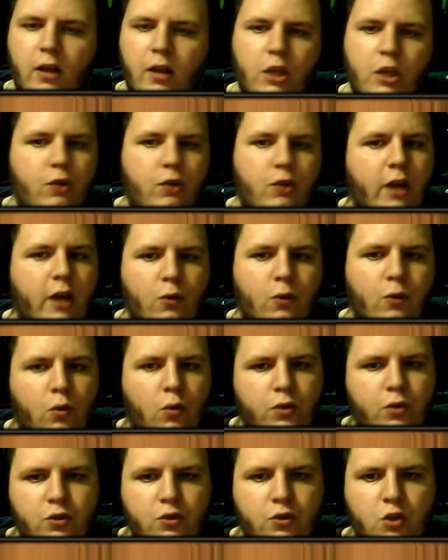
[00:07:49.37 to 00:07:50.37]
You can roll
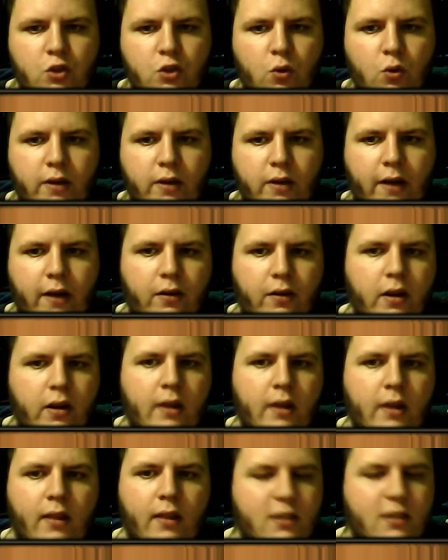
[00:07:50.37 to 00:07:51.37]
reduced cooldown.
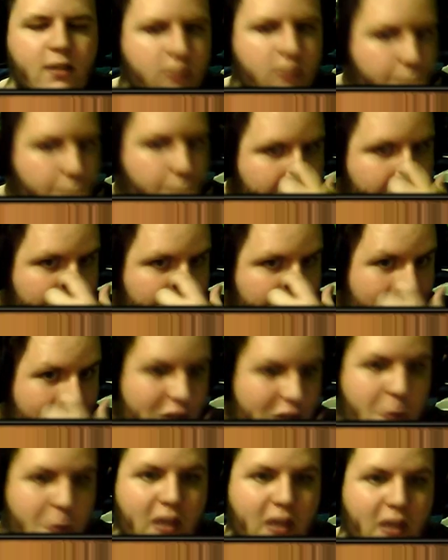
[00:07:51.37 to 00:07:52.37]
This is a pretty
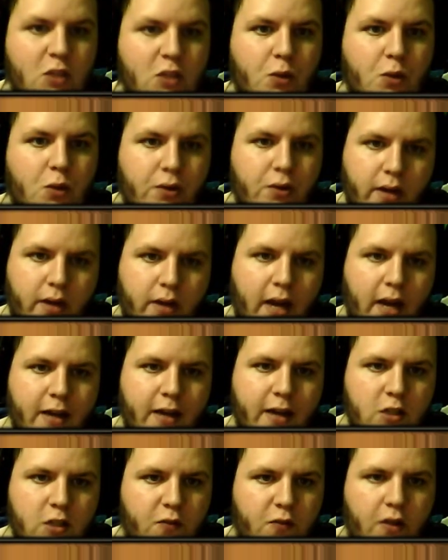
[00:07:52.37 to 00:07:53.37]
niche piece where you can kind of
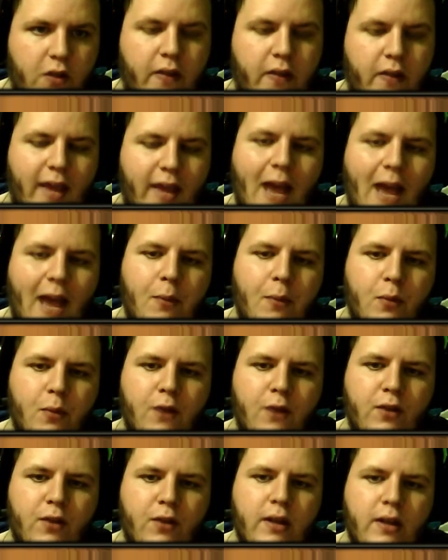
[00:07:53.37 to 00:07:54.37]
just fill in the gap with
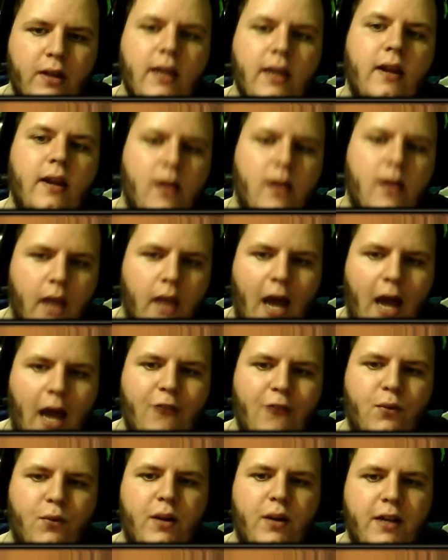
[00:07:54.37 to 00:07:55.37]
whatever you need. I,
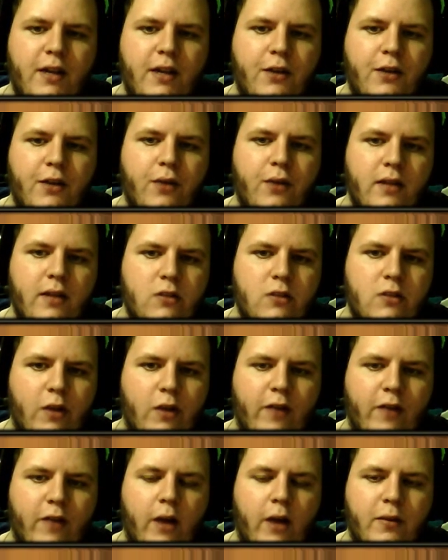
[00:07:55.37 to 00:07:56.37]
for one, need crit, so
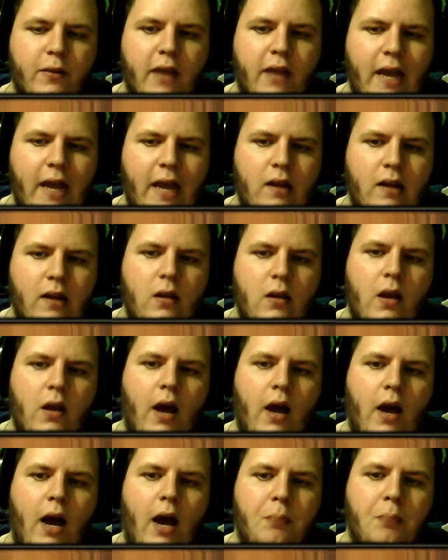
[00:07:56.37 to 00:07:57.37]
I've gone with that.
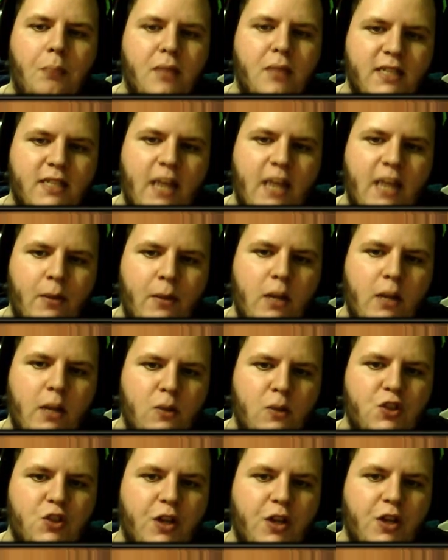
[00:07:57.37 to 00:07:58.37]
Blessed Hammer
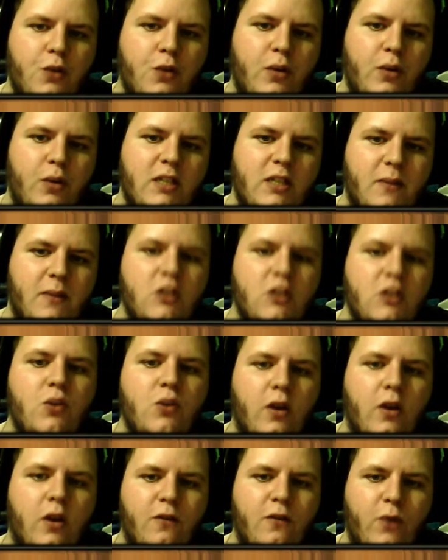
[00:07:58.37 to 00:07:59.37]
damage is increased by
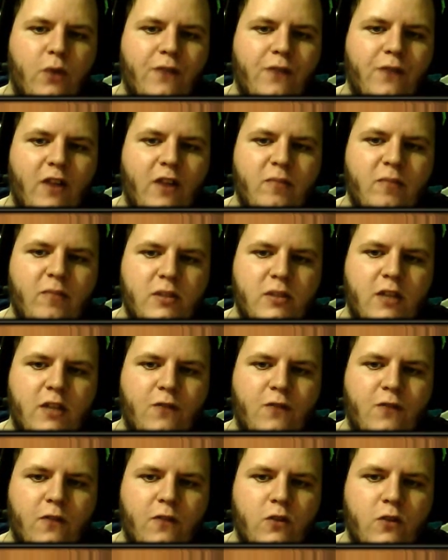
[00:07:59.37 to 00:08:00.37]
245%
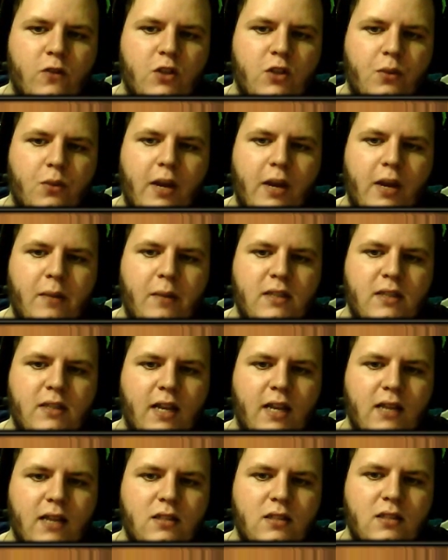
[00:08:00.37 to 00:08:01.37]
for the first 3 enemies it
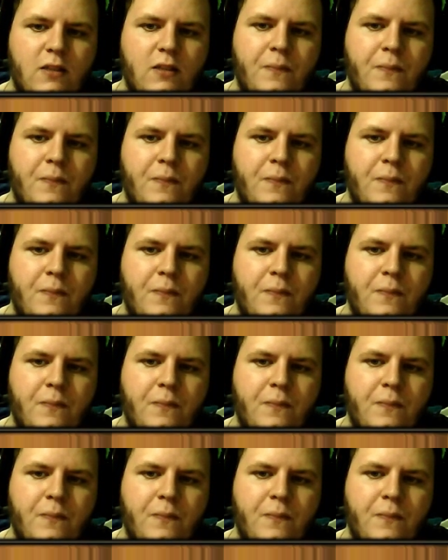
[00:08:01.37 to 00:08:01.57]
hits.